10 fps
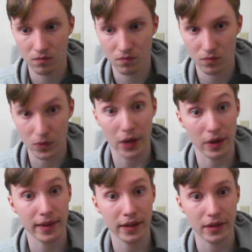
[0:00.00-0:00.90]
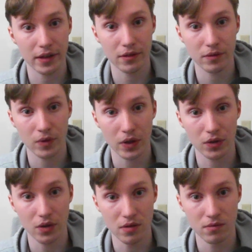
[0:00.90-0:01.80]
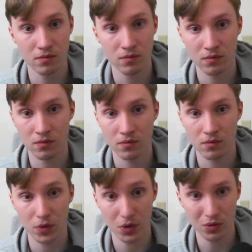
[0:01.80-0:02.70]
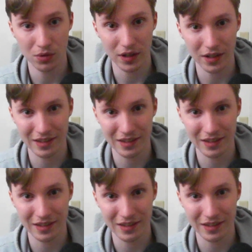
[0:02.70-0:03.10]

Yeah, I like that. That's good. You're doing great.